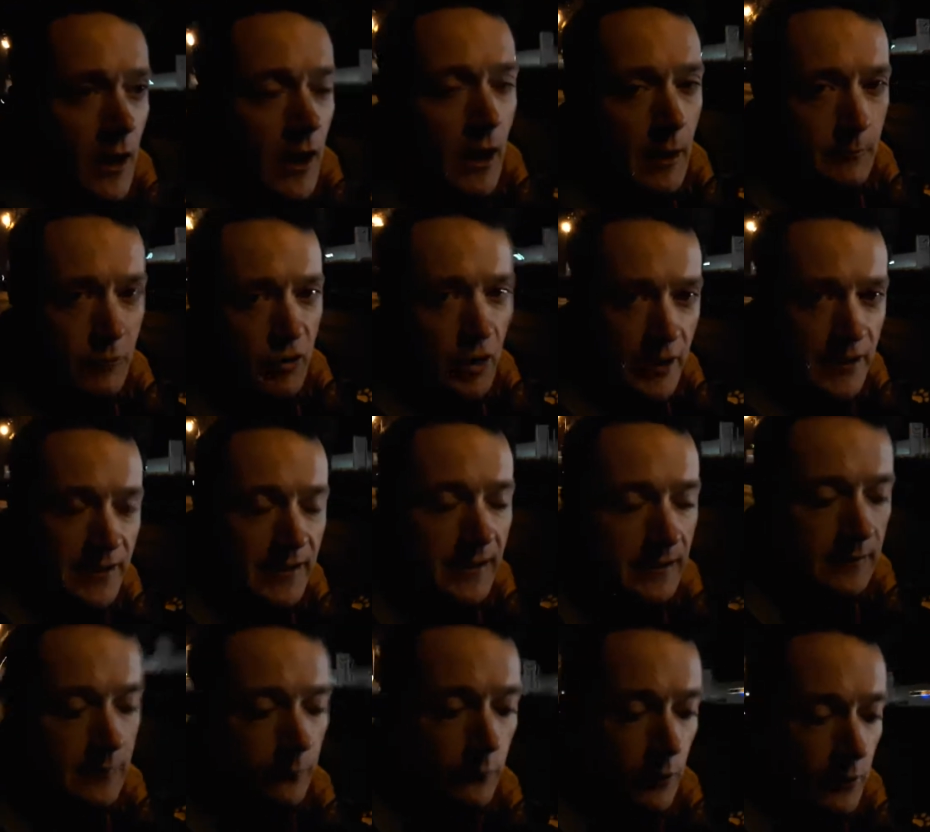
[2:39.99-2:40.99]
I'm trying to
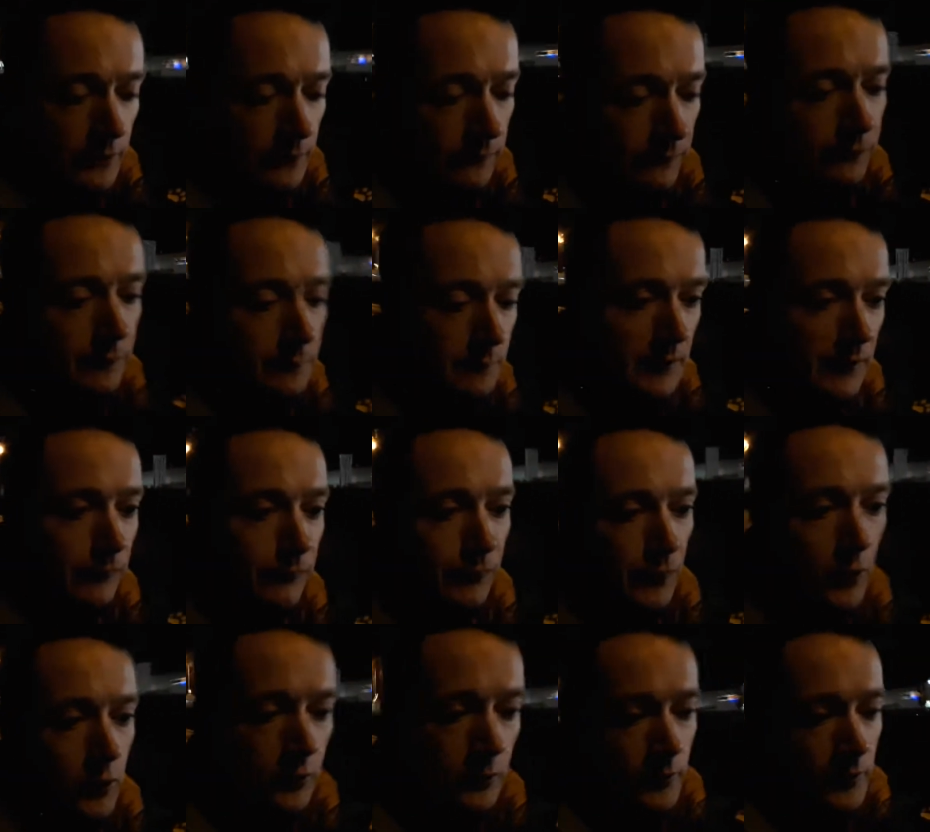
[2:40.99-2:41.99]
get the one from my
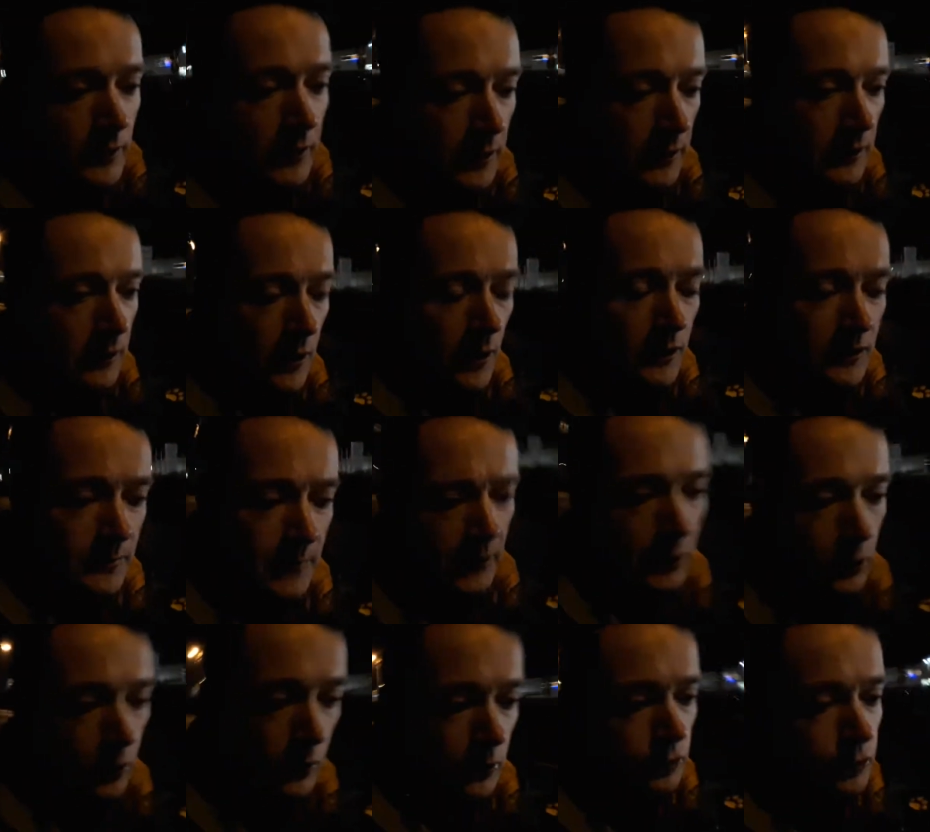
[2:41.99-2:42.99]
phone onto my
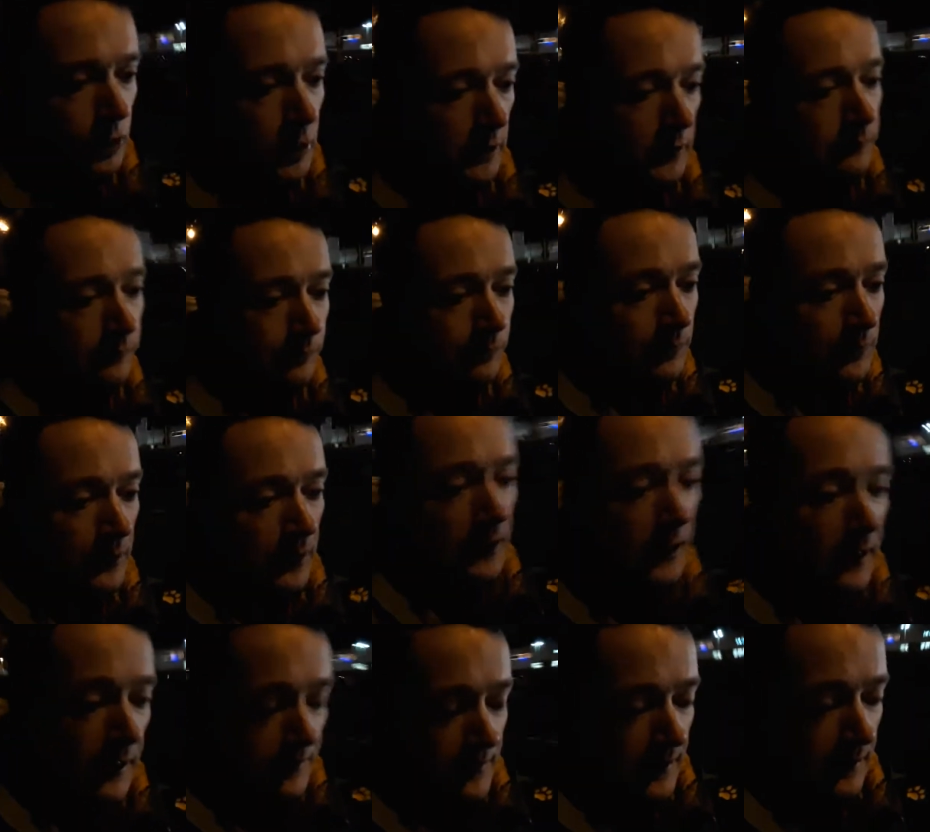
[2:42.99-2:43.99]
Google Drive
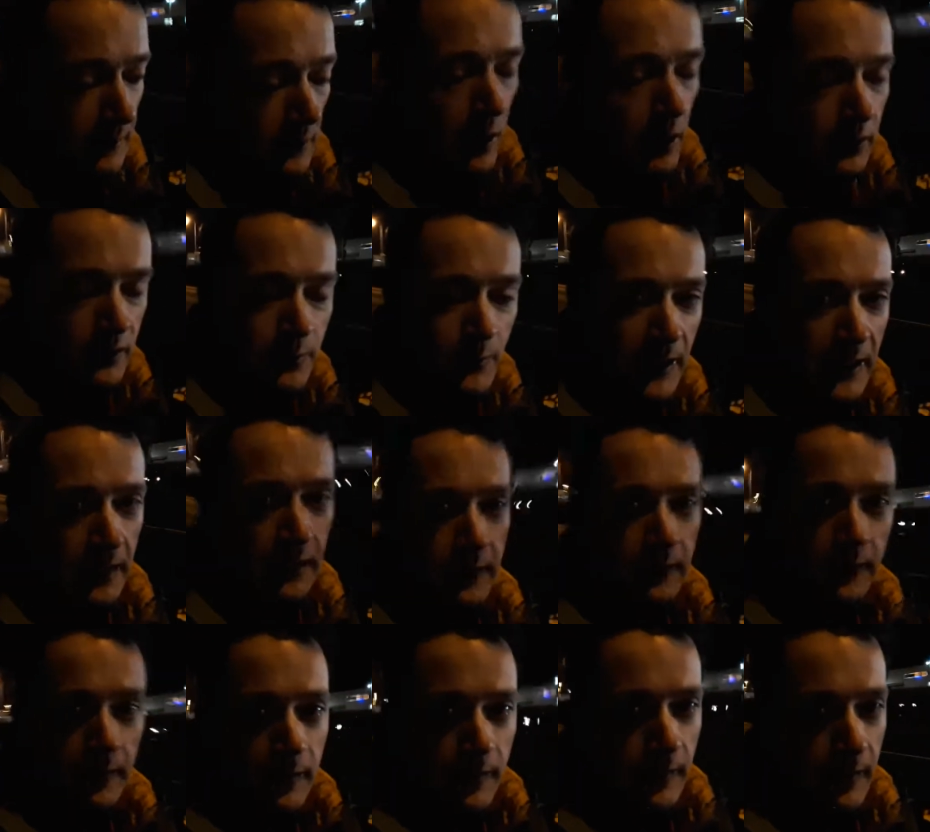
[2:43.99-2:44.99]
and then onto my
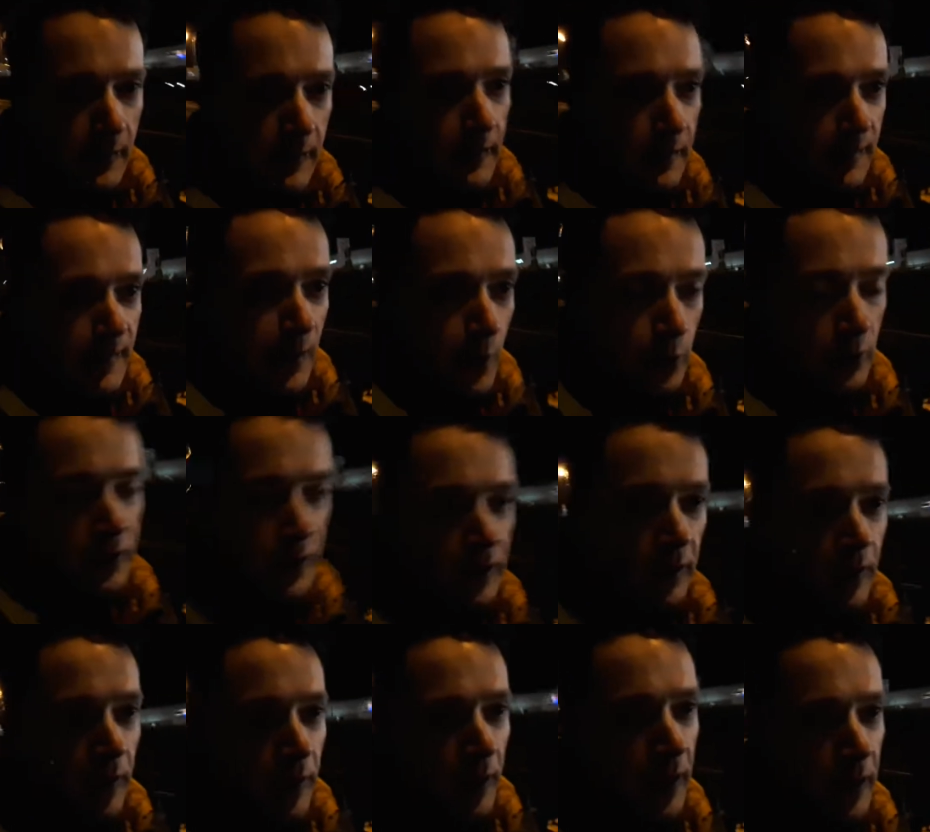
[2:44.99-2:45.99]
Sony
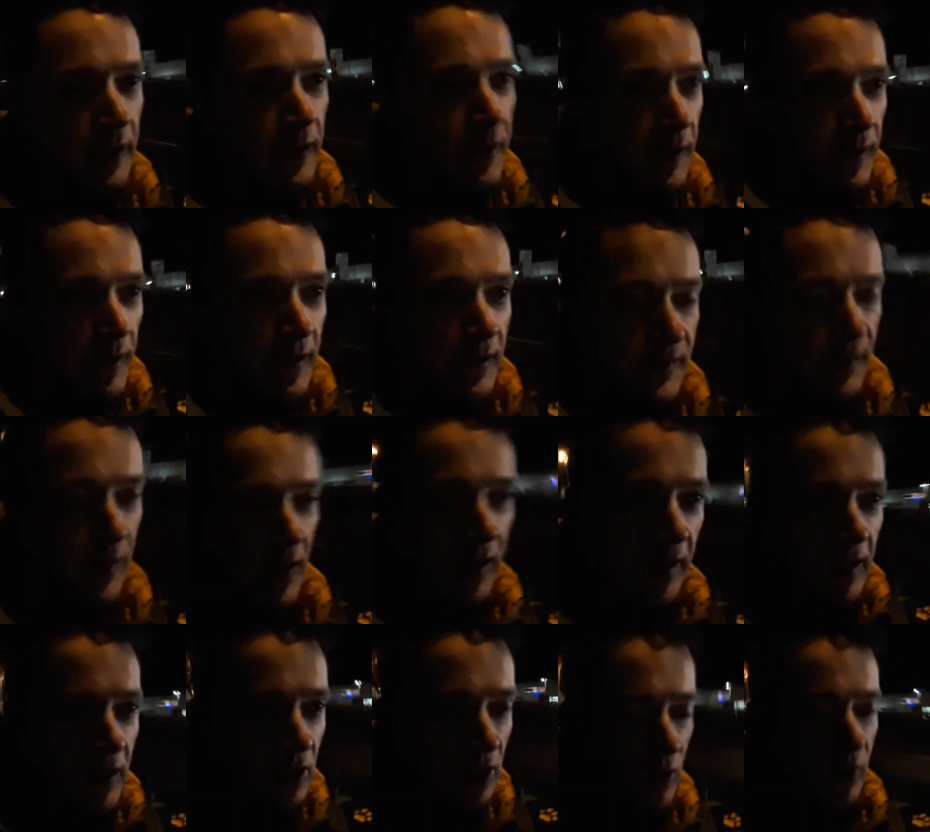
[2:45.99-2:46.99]
so that I
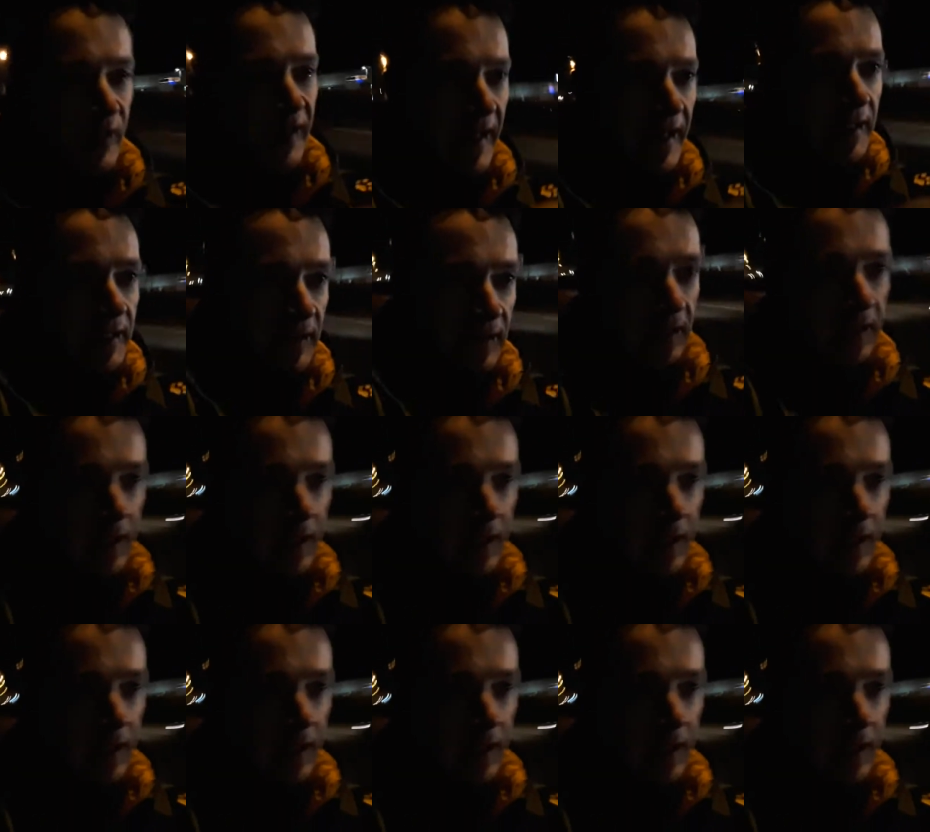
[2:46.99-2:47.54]
can use it